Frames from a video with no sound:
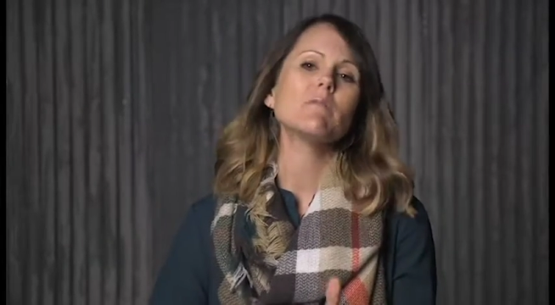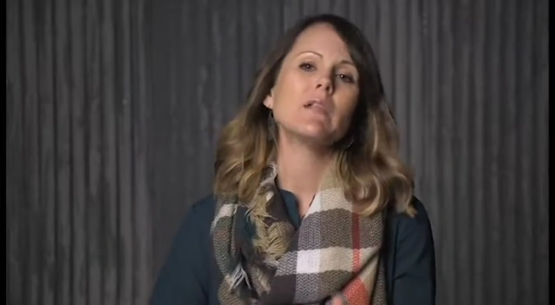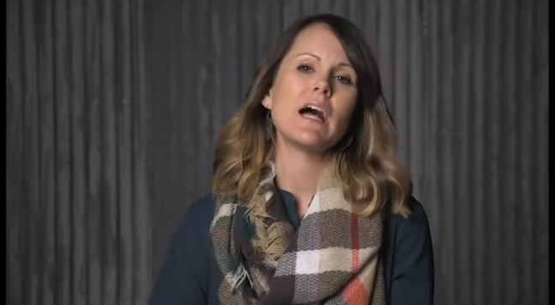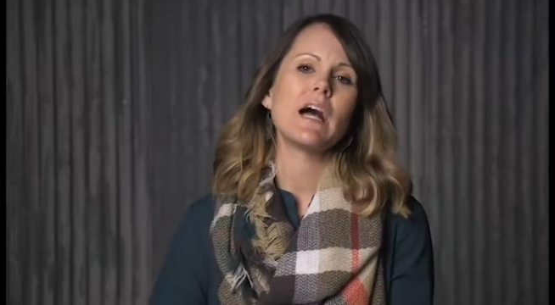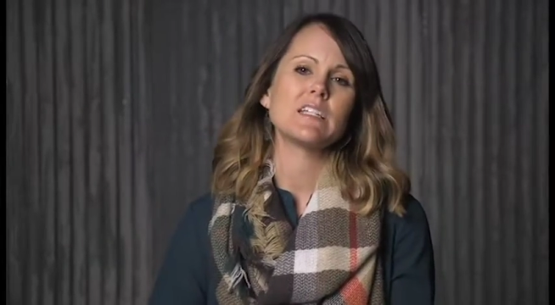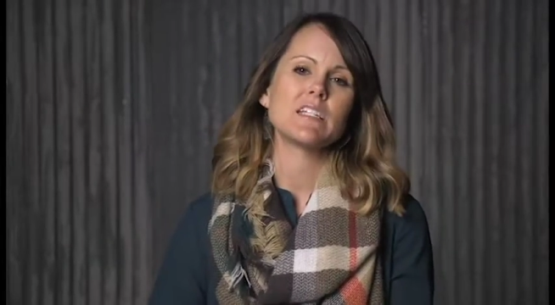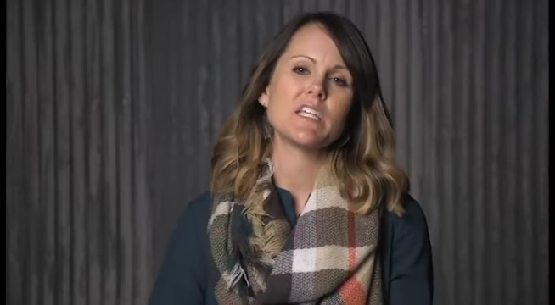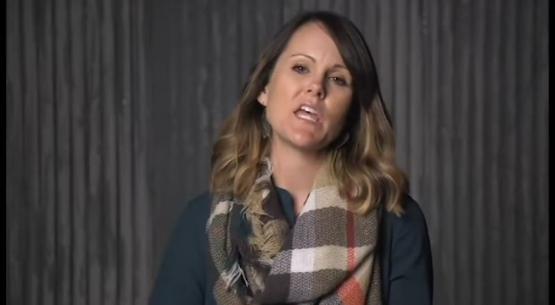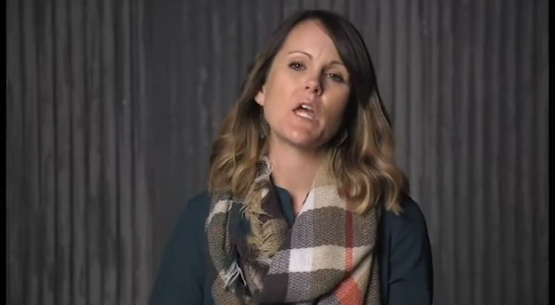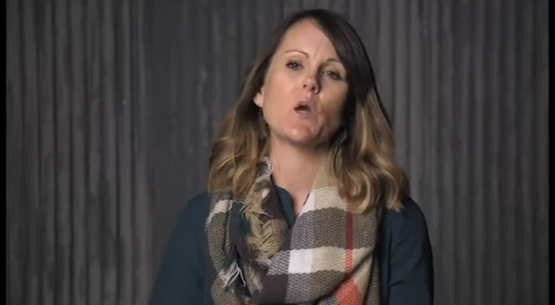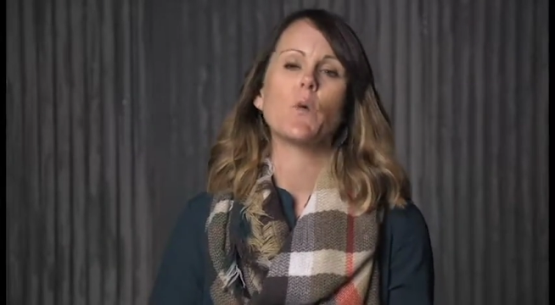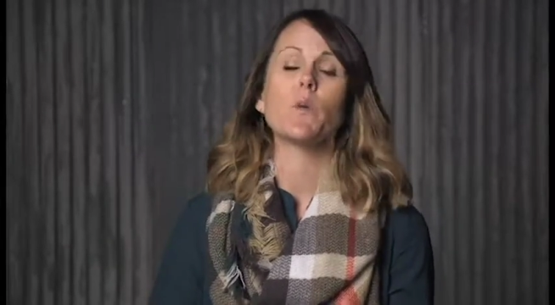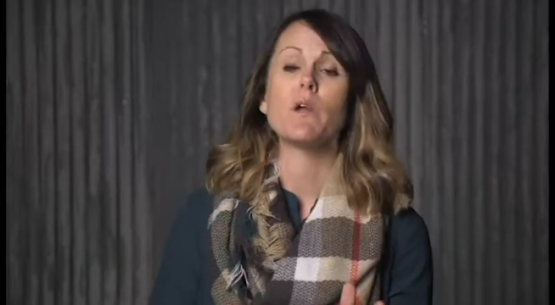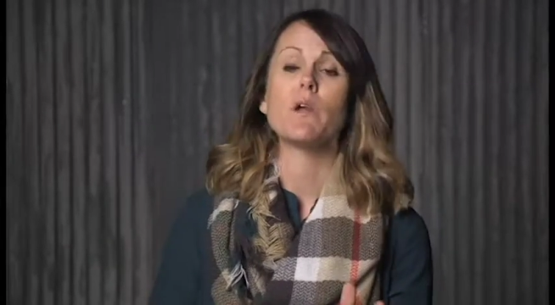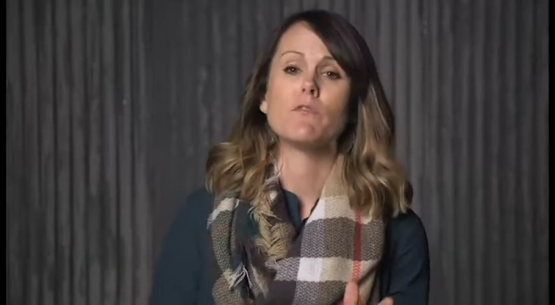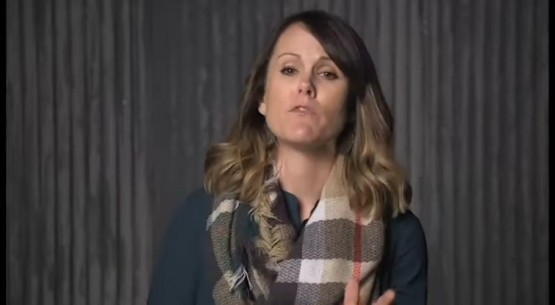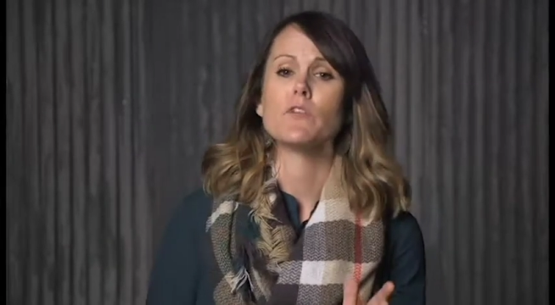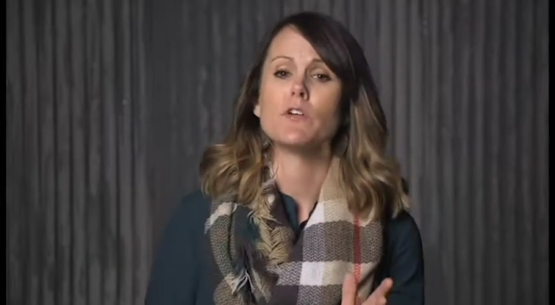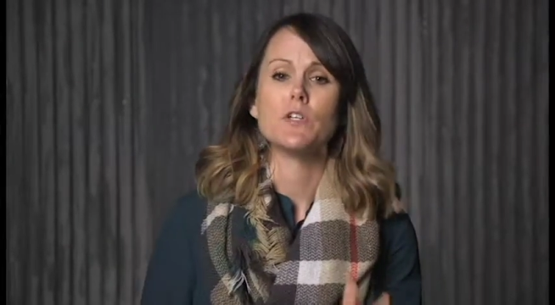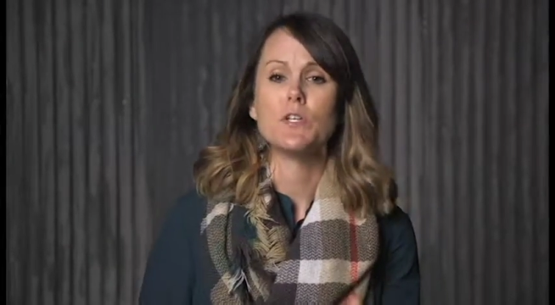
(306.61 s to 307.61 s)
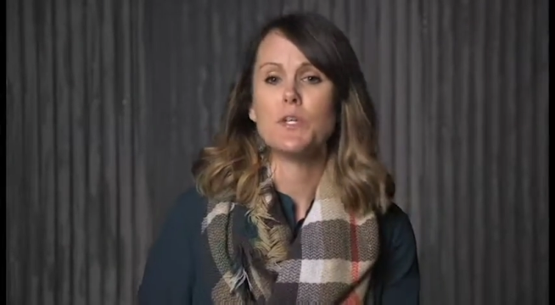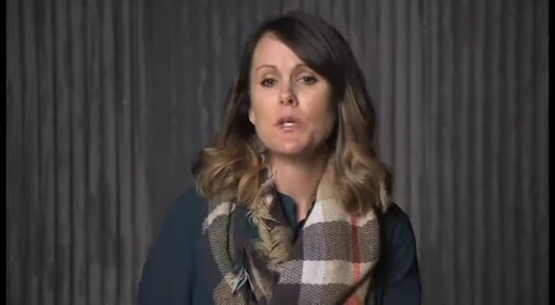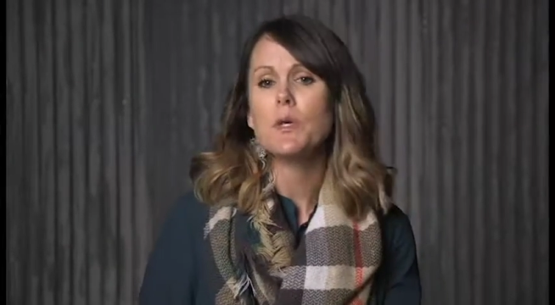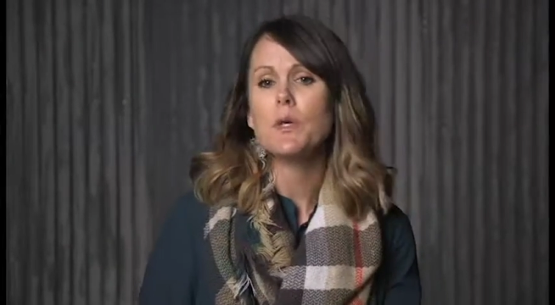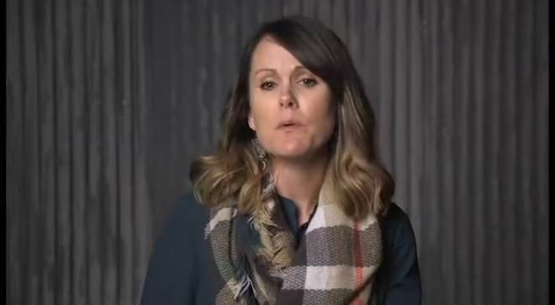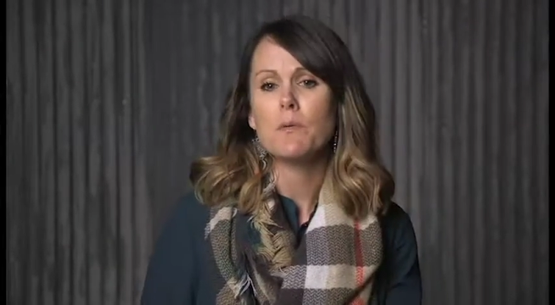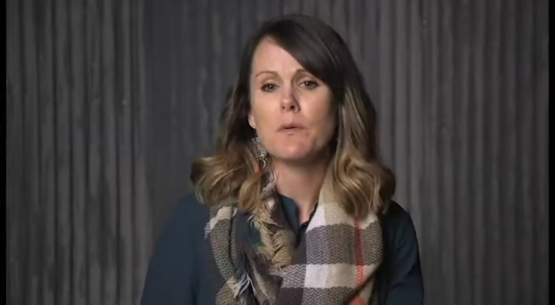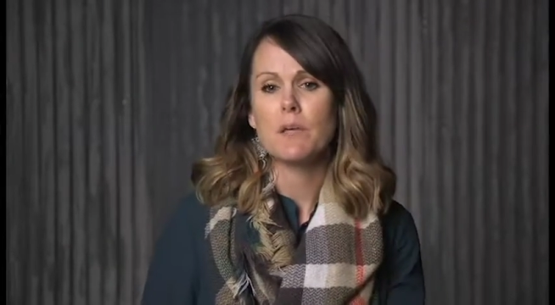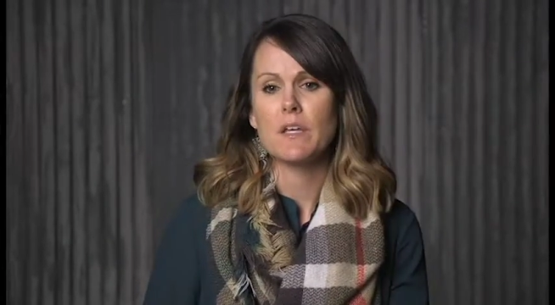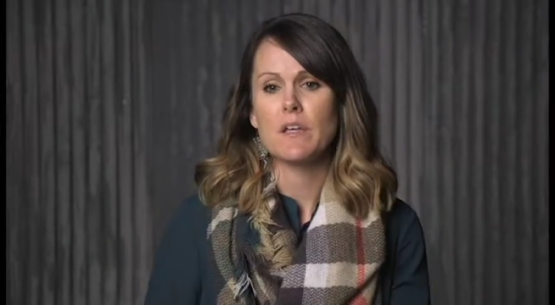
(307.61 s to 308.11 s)
line takeaway for
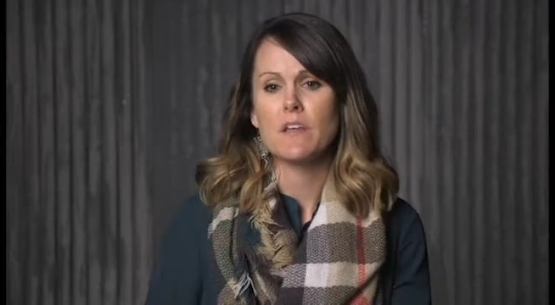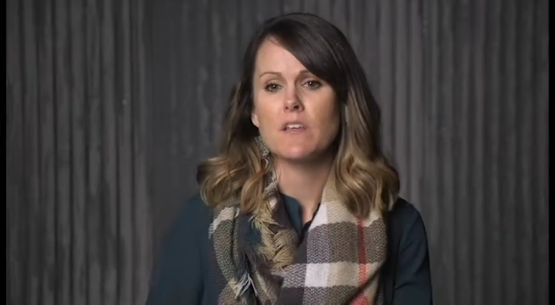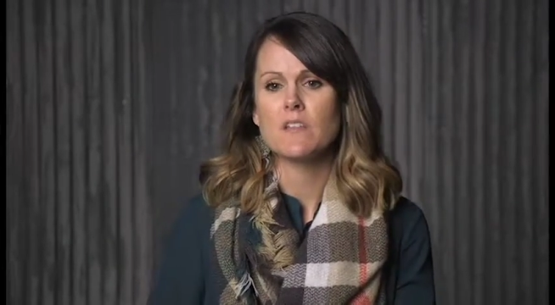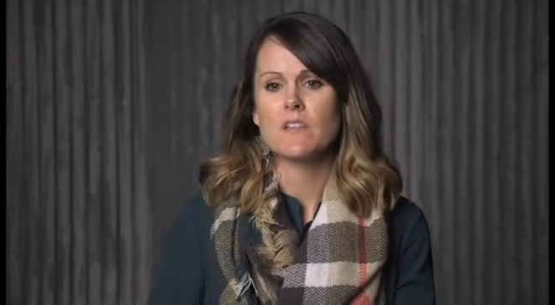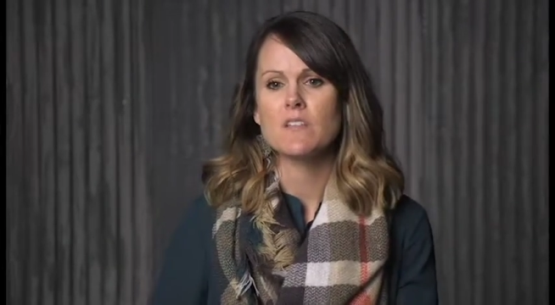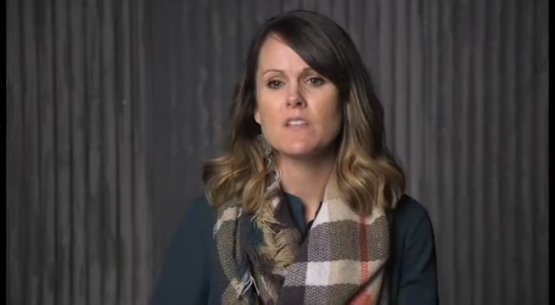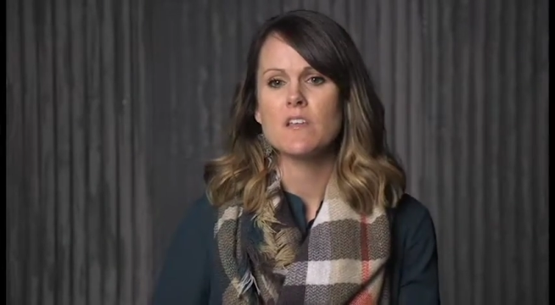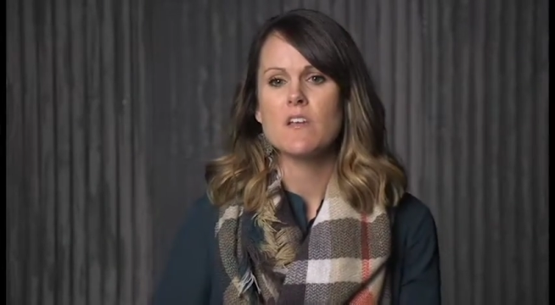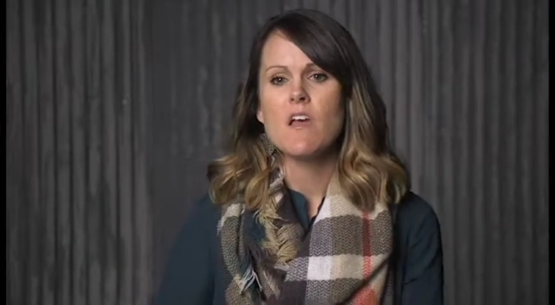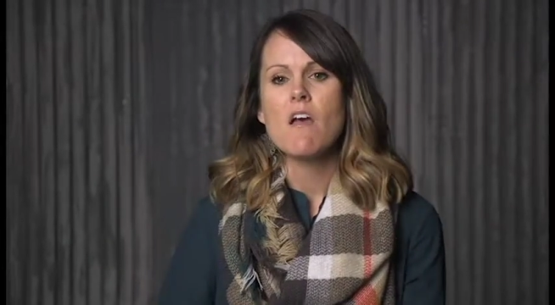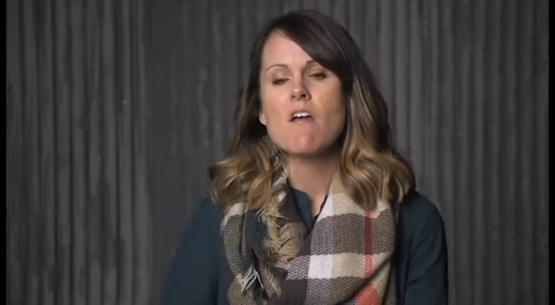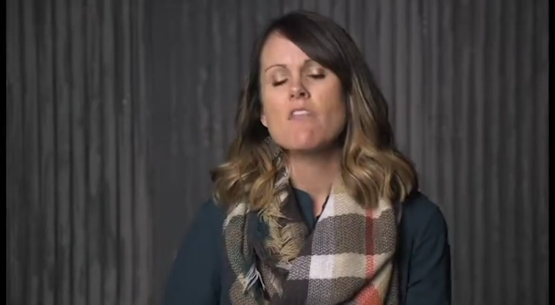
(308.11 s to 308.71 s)
you is